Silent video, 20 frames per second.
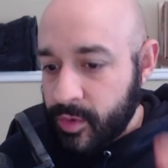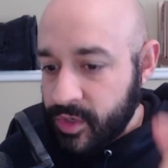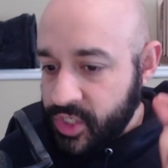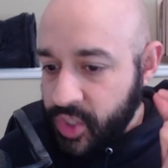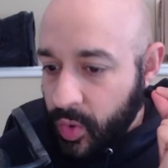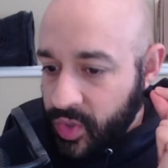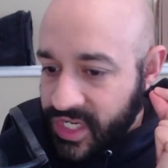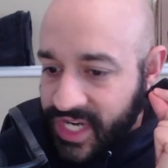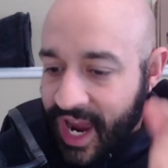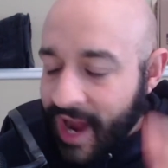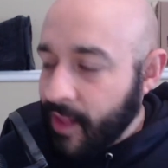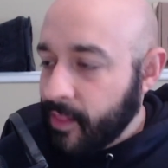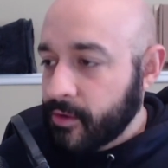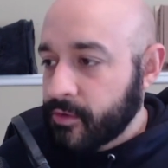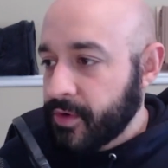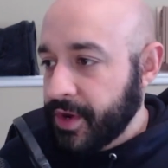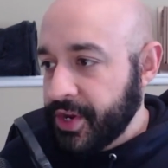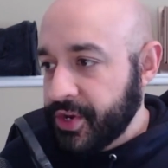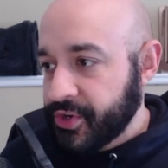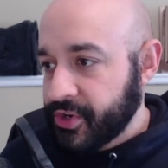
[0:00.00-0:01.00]
There was no
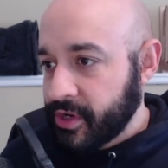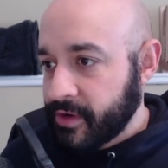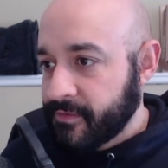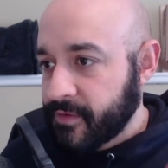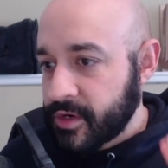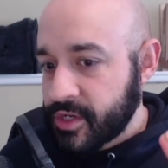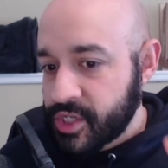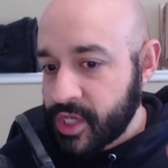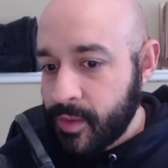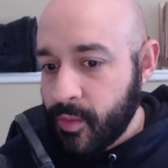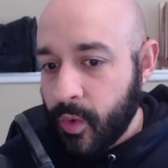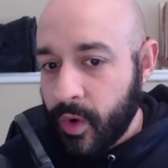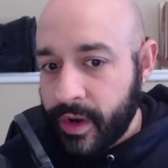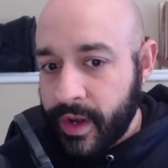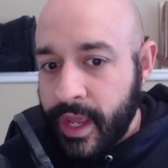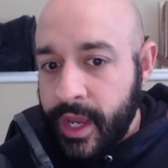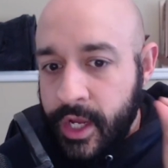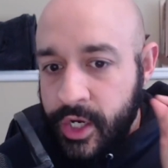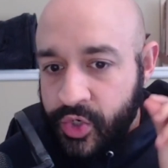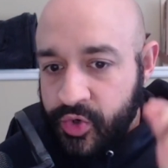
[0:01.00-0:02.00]
toleration for
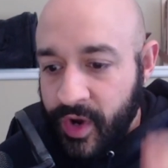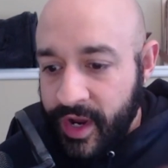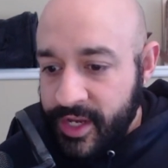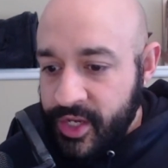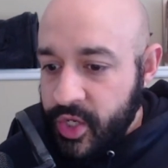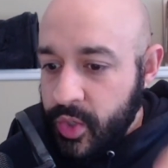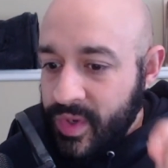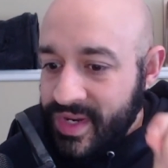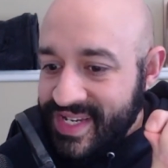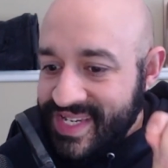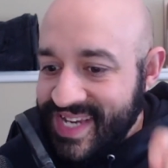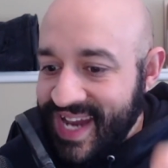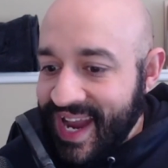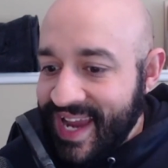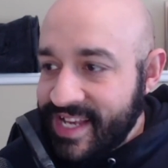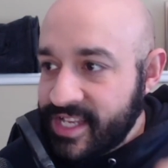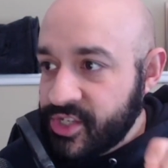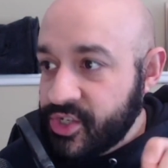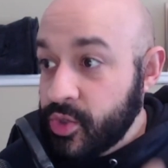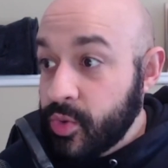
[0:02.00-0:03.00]
someone trying to
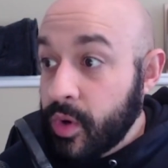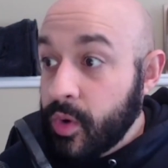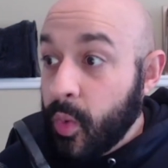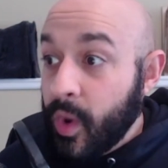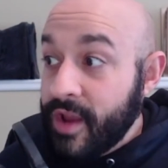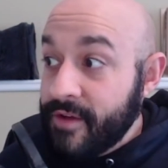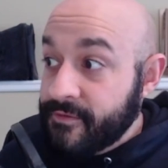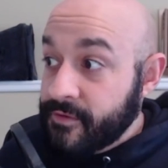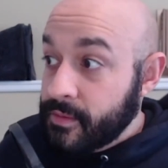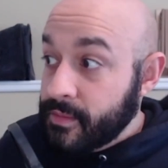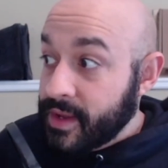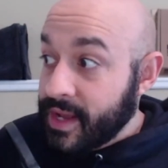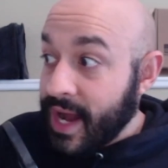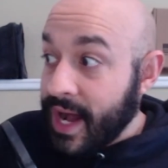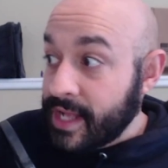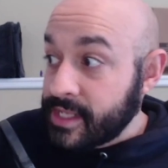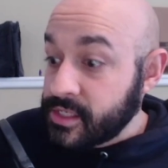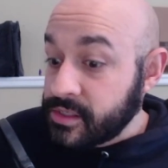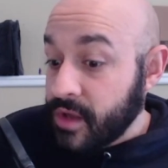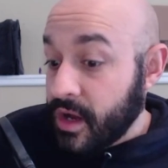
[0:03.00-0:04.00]
entice you away from
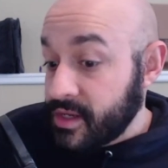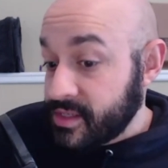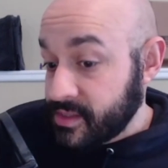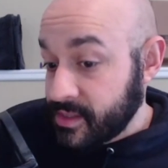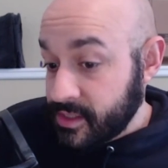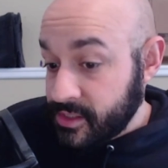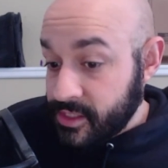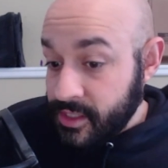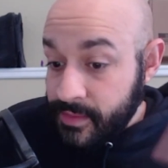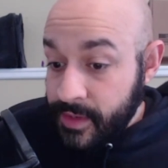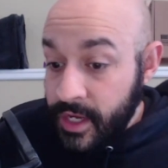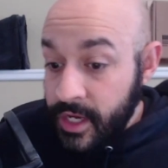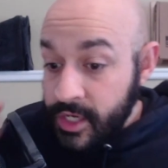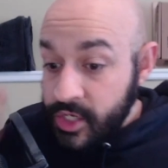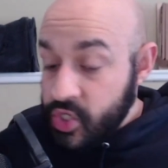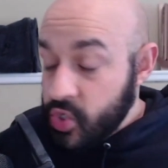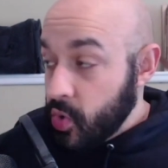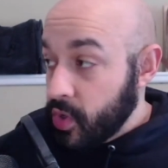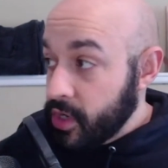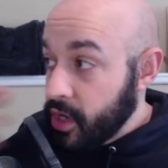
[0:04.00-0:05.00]
God's law system
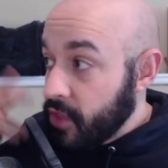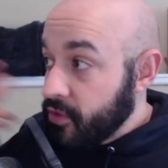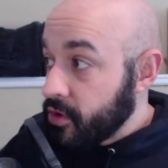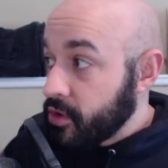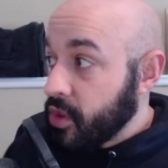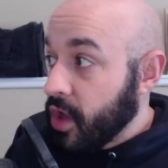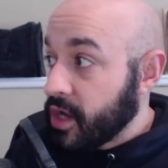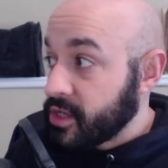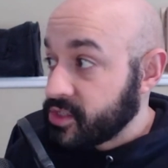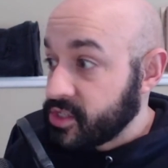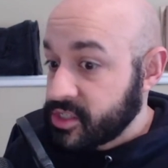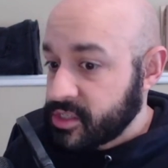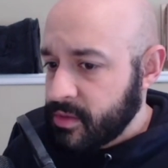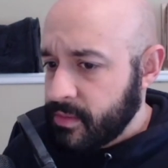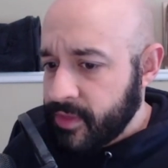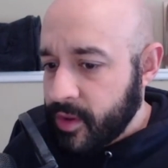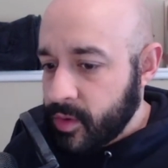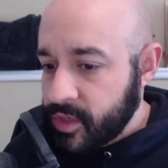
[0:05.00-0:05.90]
to another law system.